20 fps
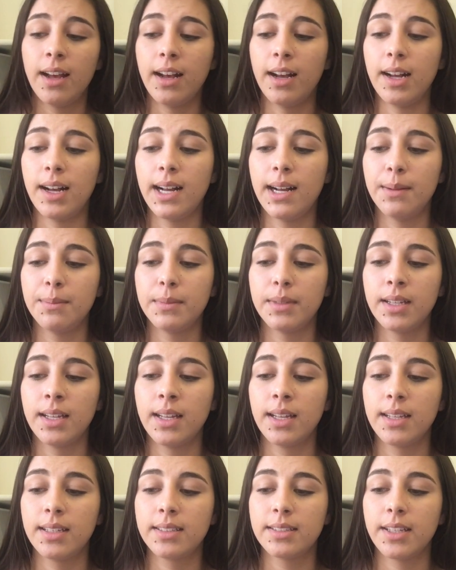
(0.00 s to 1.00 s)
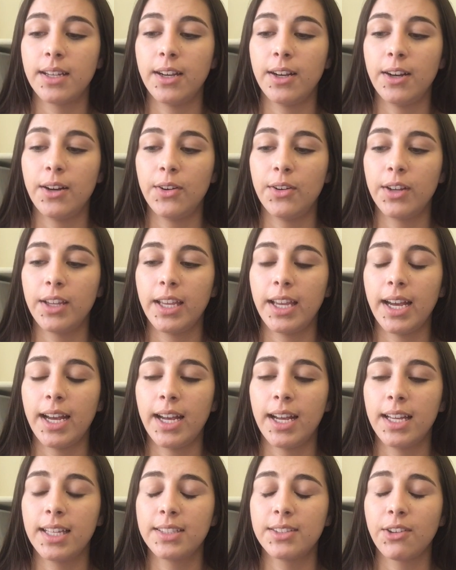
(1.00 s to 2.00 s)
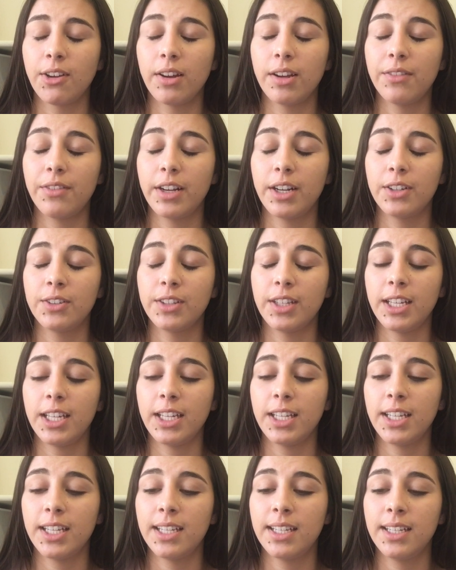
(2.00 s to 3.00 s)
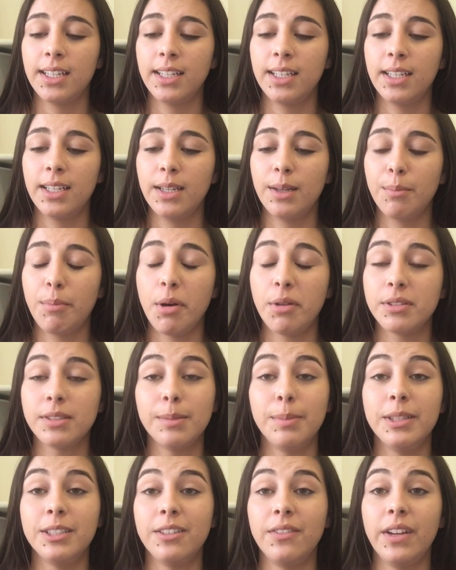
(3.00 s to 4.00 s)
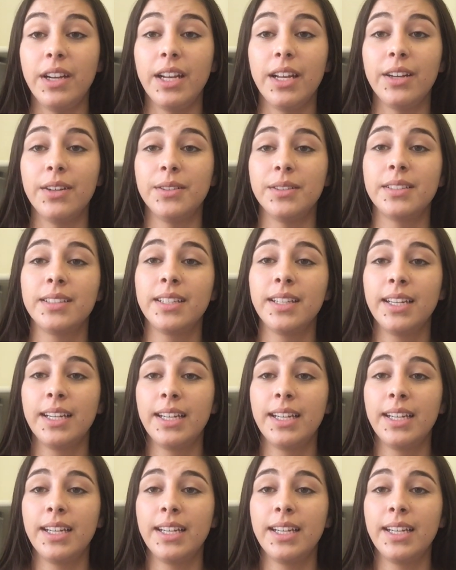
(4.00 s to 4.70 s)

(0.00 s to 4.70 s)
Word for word: Um, so yeah, sorry if I don't like post a bunch of videos.